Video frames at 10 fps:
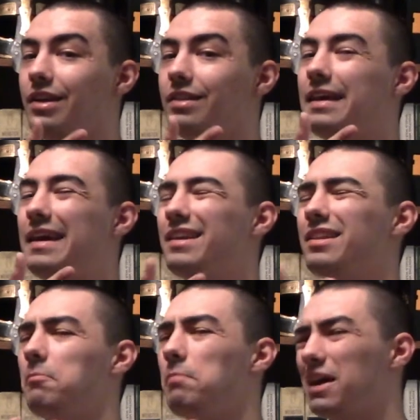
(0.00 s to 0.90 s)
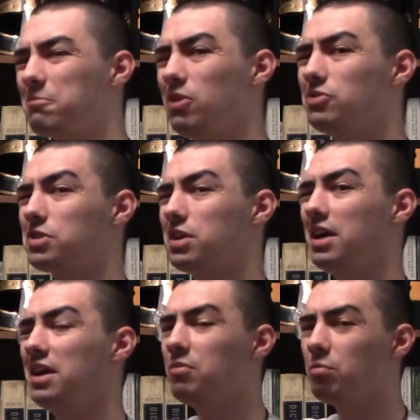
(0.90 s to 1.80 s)
that the back baldric
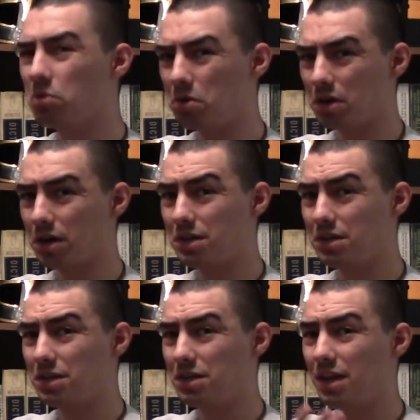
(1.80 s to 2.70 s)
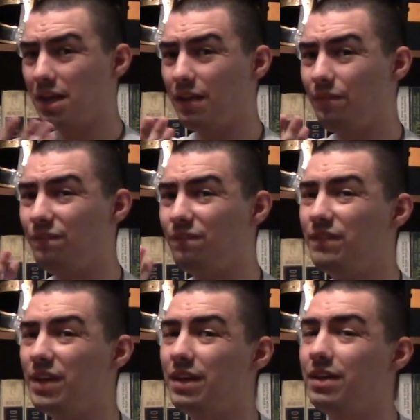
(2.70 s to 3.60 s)
can work if
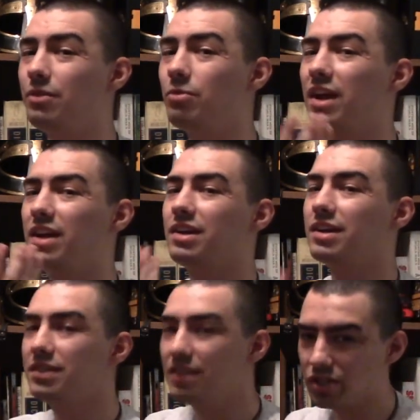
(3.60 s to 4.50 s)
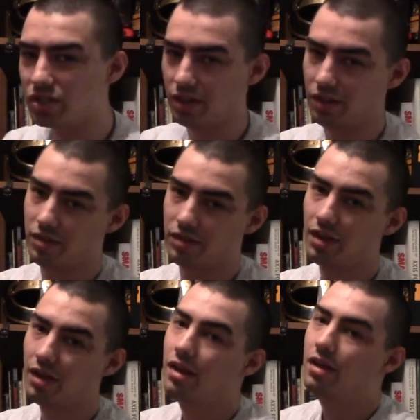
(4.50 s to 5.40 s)
in the right conditions,
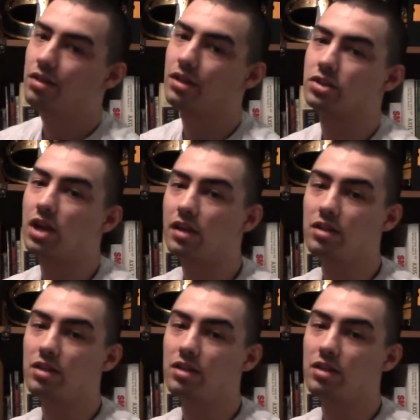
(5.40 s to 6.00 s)
such as